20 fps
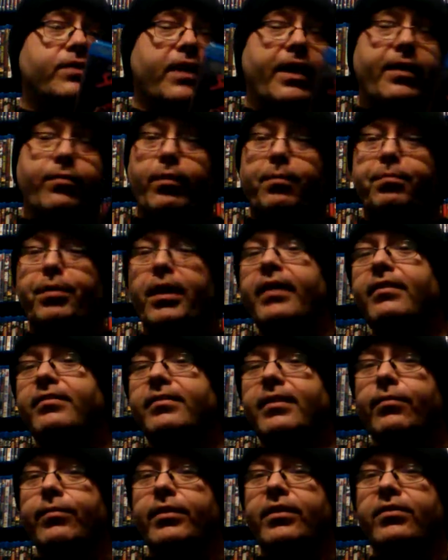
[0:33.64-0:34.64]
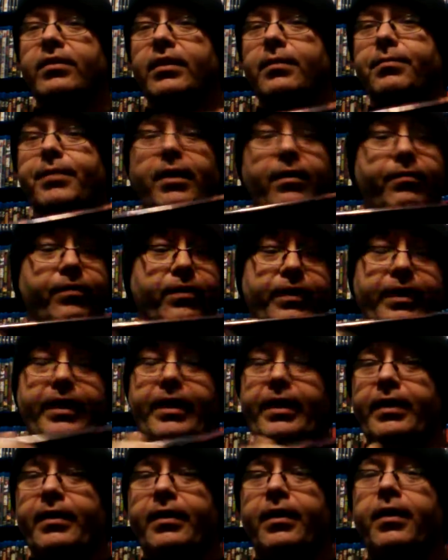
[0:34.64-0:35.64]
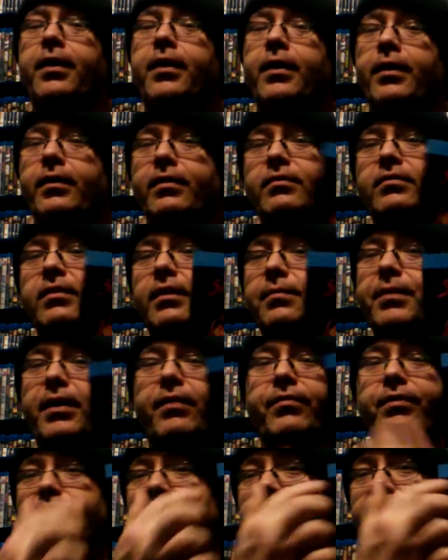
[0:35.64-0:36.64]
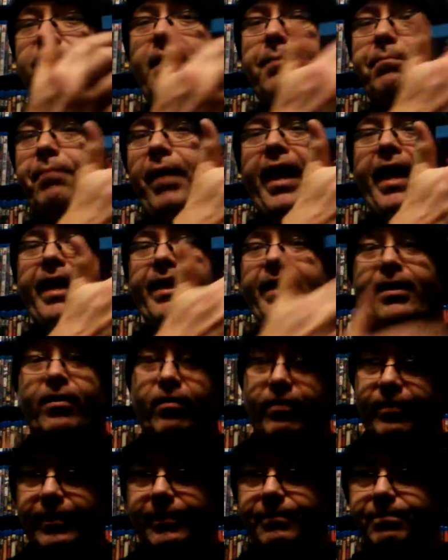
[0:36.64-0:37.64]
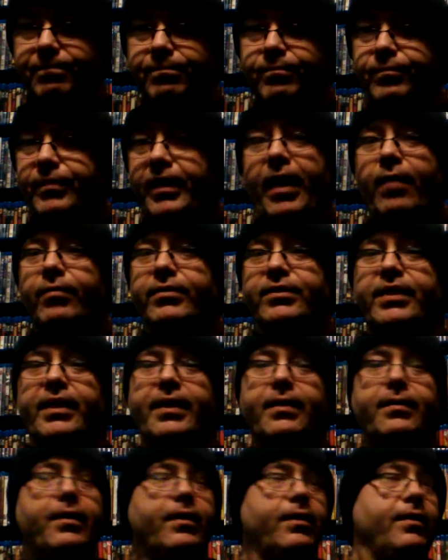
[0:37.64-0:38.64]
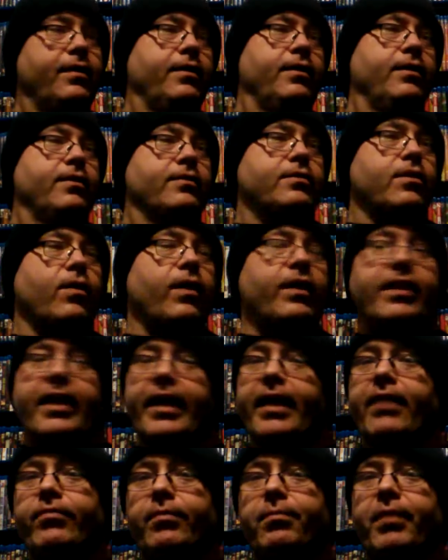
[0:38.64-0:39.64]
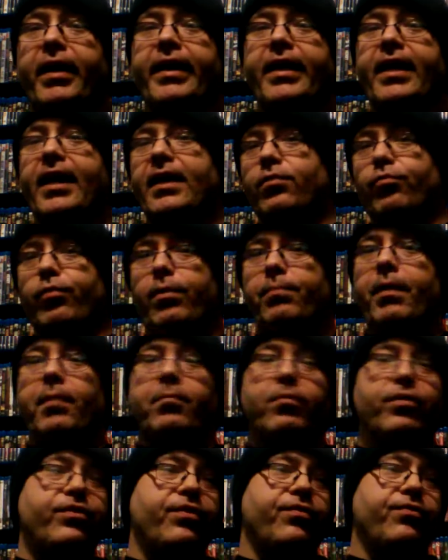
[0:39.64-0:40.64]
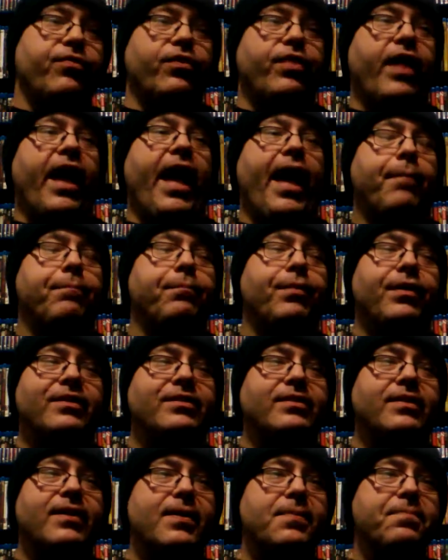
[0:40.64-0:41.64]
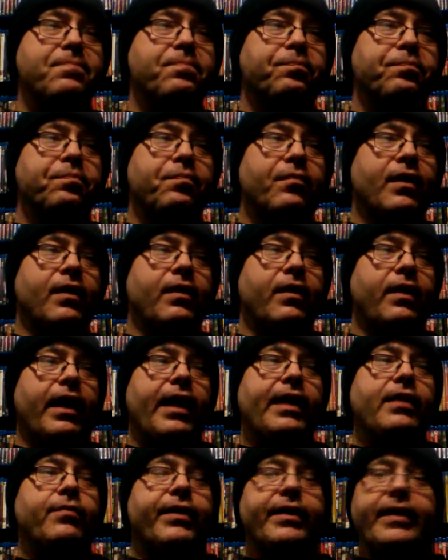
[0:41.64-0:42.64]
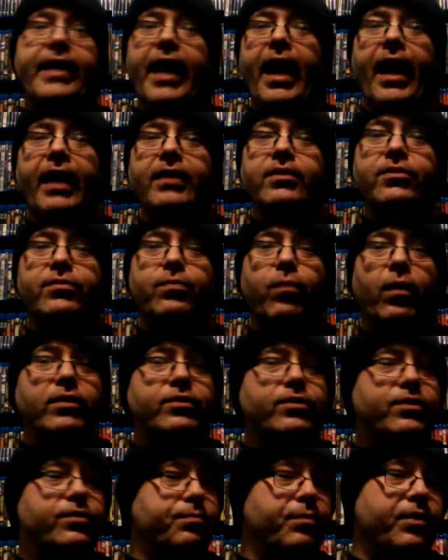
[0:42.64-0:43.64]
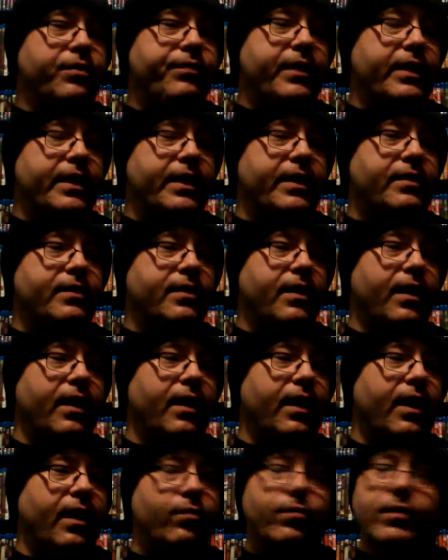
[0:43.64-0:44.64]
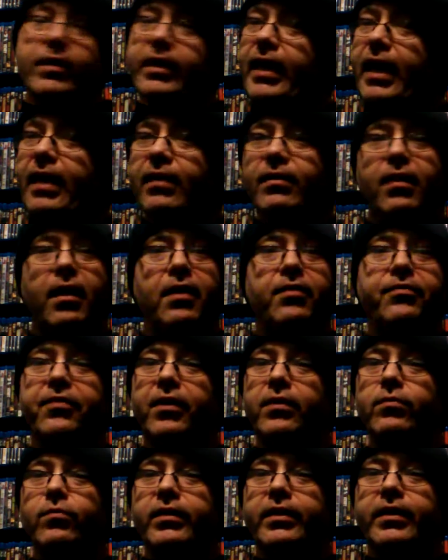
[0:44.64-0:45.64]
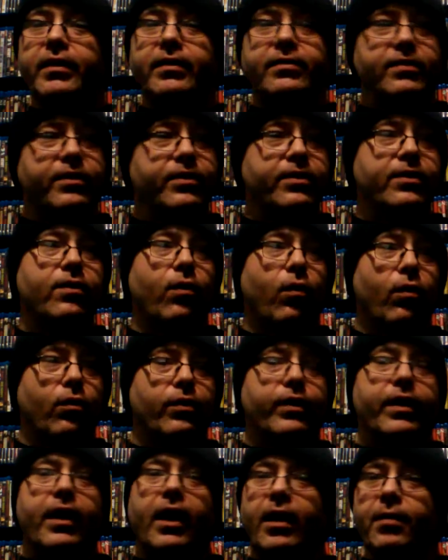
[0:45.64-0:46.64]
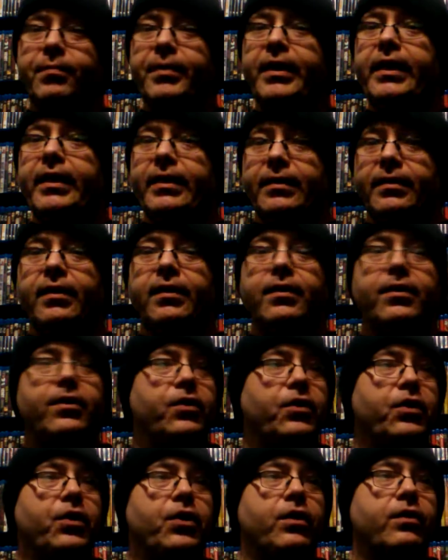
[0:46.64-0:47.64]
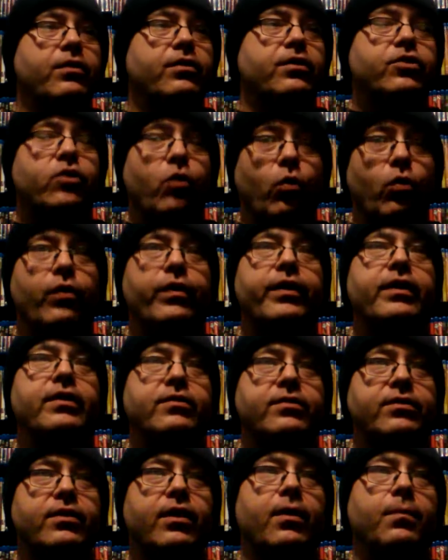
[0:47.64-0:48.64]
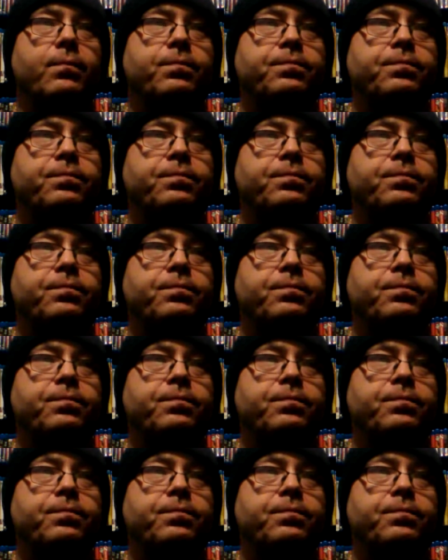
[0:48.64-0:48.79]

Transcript: was they replaced it with a slipcover, and the slipcover just said Panic on it, and that was it. So I think everybody kind of remembers it for that. But anyway, yeah, I just watched this movie, and I really had a lot of fun with it. It's a good horror comedy, and the story is,